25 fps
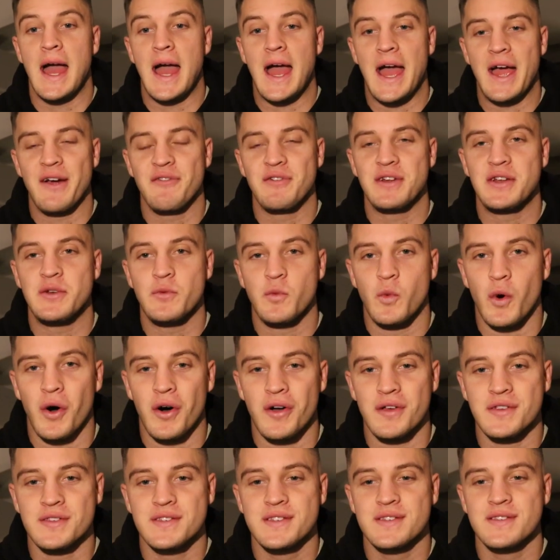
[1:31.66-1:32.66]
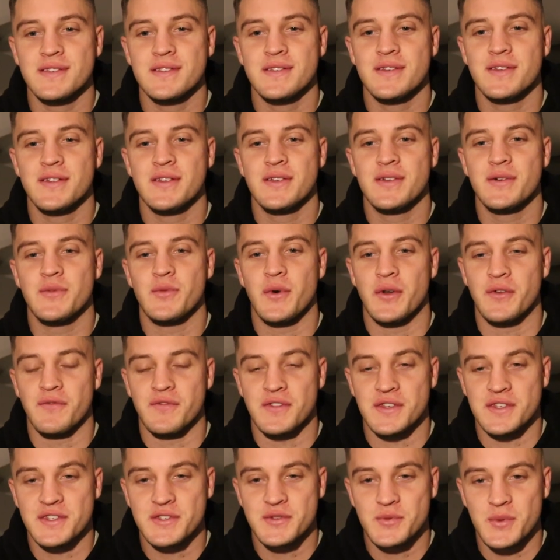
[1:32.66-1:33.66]
Erin was one of
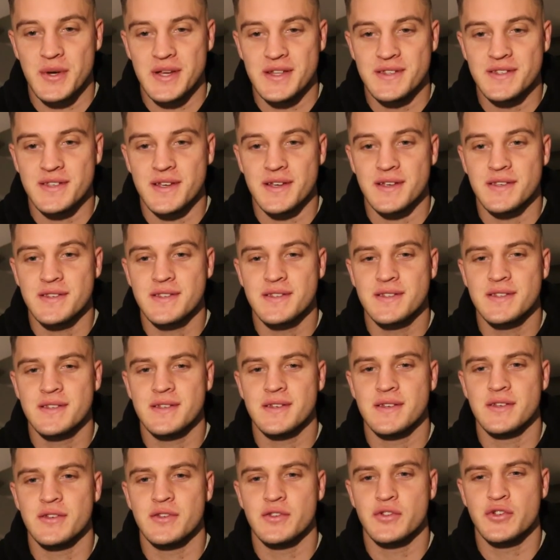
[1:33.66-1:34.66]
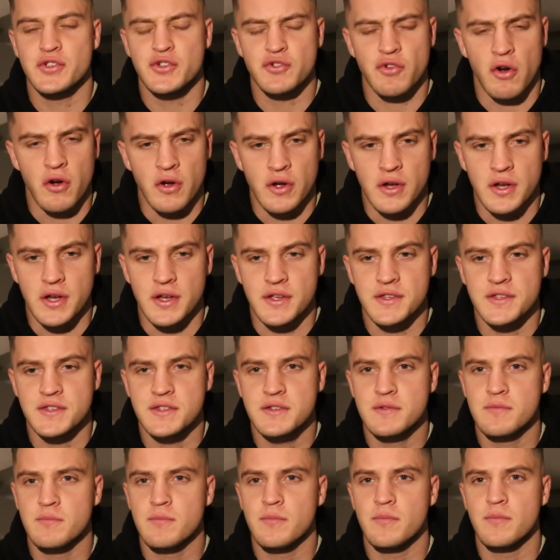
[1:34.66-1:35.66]
the sweetest,
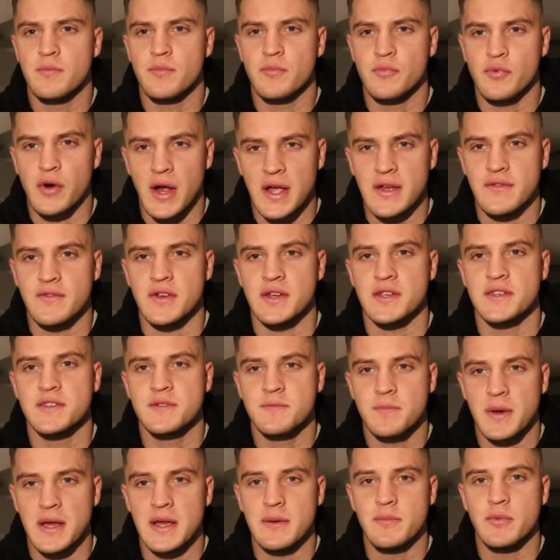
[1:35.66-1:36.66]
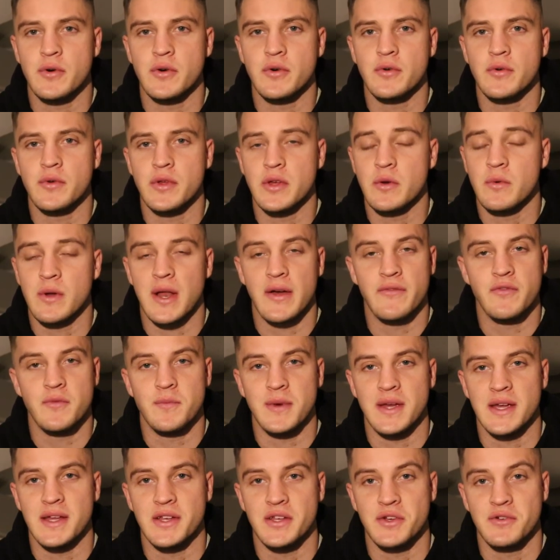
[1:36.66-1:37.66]
strongest, bravest people you will ever
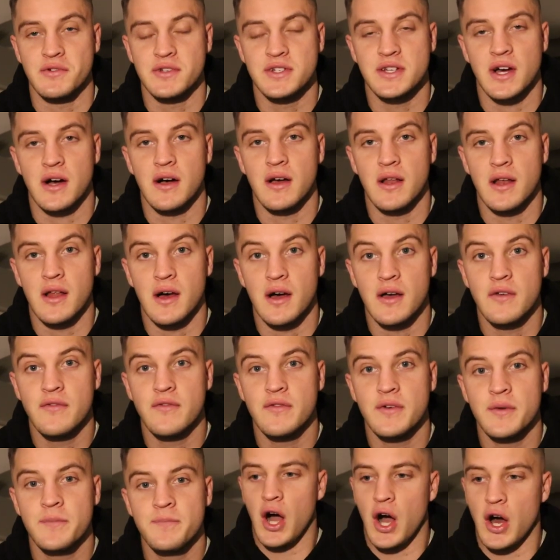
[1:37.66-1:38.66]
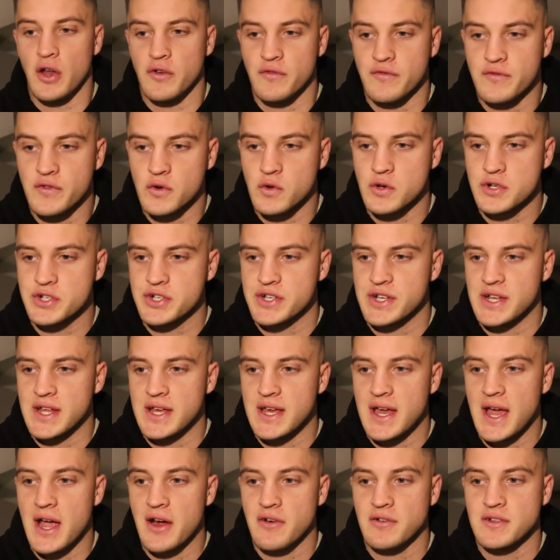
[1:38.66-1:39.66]
meet in your entire life.
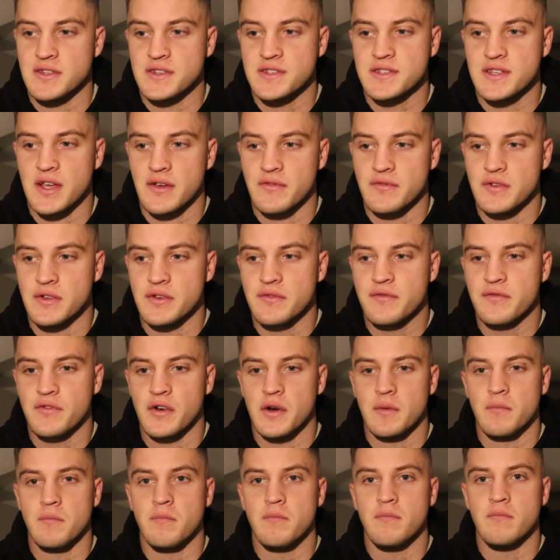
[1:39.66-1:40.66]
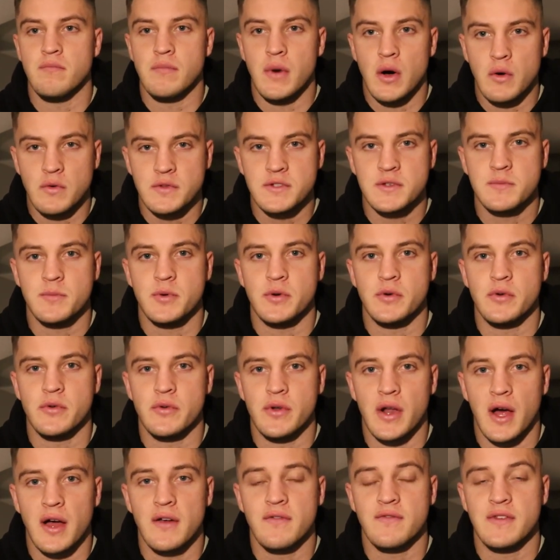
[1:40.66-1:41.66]
Unfortunately, Erin suffered from multiple
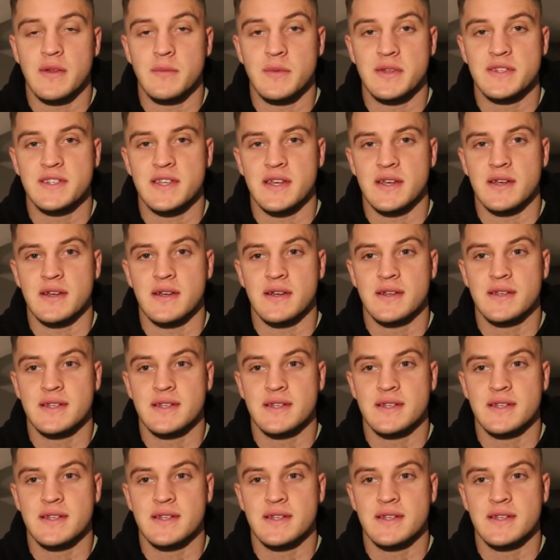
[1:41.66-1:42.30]
life-limiting